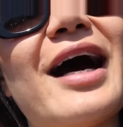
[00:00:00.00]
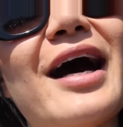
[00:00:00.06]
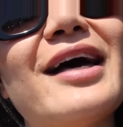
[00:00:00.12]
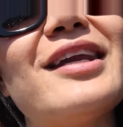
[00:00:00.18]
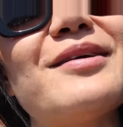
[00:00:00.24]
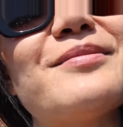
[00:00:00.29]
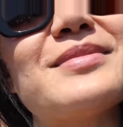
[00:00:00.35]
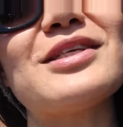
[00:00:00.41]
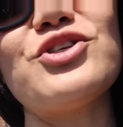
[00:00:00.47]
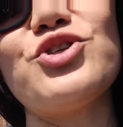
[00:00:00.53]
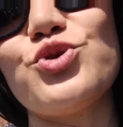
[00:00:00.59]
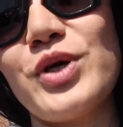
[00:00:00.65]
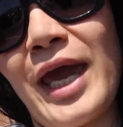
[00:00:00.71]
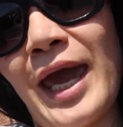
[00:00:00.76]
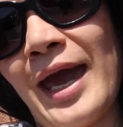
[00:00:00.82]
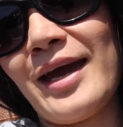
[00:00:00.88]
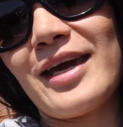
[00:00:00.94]
items that you
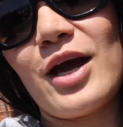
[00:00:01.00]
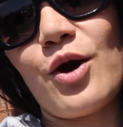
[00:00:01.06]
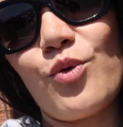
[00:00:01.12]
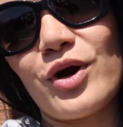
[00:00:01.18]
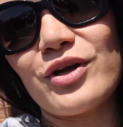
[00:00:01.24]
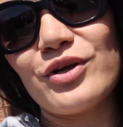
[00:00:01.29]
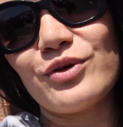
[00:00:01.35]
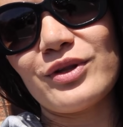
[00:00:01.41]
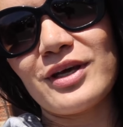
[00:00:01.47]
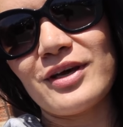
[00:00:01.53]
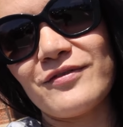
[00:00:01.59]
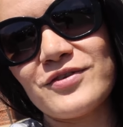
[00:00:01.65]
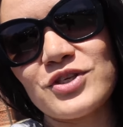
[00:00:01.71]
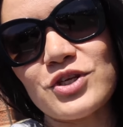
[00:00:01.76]
can't get where you live.